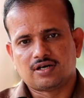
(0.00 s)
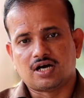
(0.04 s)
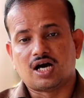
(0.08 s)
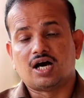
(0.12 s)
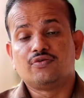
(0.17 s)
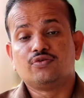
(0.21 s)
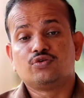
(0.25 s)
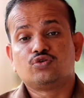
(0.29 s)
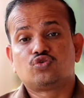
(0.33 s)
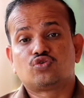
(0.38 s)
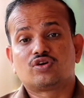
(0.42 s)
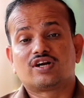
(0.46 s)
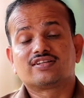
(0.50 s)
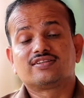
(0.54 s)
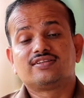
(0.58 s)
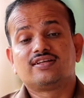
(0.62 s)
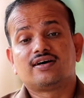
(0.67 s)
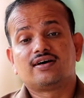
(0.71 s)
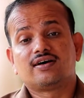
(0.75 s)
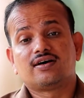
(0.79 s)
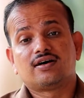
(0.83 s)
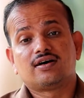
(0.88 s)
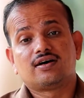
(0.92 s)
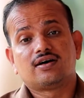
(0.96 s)
Have you read
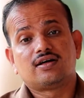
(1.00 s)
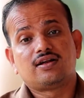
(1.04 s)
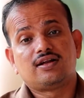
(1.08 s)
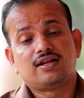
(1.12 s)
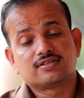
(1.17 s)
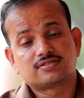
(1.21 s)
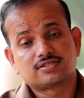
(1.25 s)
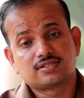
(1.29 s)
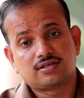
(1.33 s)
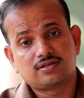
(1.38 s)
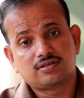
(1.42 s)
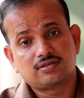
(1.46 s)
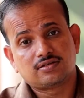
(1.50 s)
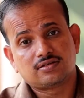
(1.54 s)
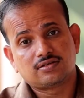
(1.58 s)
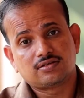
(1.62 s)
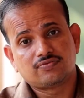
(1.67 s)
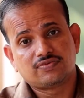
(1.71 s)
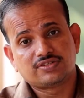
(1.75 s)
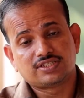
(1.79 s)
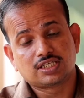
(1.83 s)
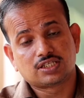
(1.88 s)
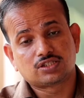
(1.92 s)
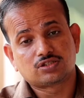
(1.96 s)
the lesson
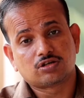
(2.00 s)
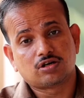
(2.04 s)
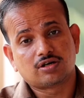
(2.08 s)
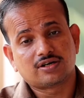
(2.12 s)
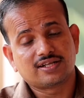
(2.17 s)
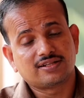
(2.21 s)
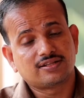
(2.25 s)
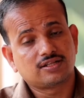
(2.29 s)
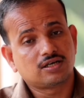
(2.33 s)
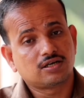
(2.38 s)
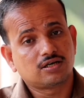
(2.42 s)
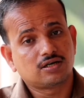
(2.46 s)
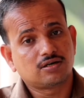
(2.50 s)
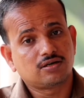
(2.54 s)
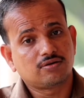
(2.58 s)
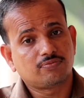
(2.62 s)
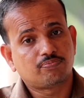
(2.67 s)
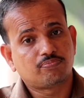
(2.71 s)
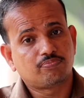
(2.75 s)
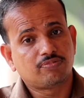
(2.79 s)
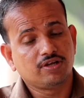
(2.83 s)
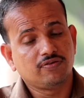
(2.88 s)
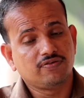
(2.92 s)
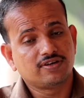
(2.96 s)
which I taught in
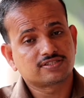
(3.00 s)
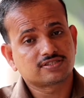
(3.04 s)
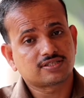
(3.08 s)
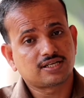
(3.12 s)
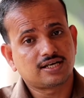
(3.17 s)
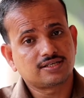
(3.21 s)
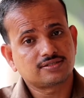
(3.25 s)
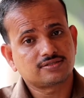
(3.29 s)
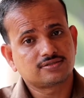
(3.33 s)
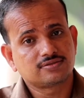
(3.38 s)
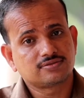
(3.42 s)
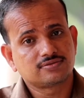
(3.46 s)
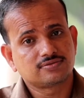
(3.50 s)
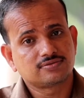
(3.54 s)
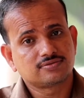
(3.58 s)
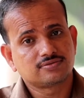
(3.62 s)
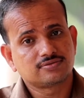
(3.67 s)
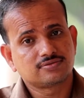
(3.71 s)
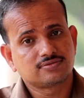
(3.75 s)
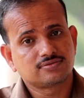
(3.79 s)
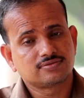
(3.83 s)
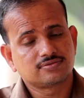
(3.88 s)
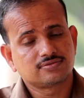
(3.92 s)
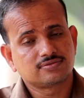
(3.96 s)
the previous class?
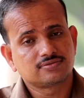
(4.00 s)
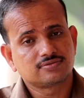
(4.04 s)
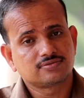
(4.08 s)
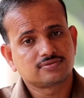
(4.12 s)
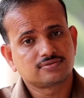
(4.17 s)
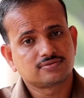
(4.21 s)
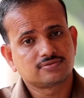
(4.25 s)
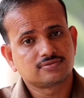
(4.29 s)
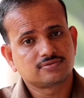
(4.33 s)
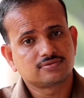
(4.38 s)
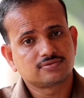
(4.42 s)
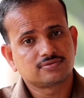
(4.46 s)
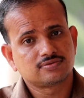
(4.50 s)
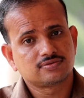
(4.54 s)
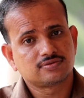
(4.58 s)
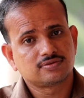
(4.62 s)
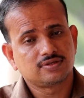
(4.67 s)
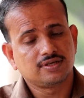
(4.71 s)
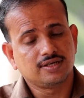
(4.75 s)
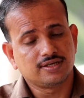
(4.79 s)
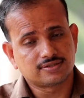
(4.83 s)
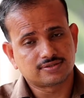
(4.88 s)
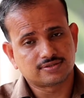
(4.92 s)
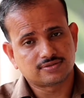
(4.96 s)

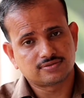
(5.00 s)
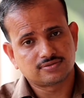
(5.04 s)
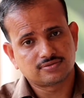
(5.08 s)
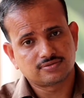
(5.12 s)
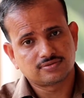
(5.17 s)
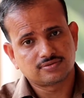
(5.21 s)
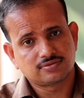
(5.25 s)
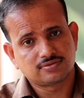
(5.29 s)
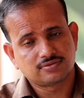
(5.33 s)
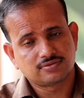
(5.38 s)
Yes.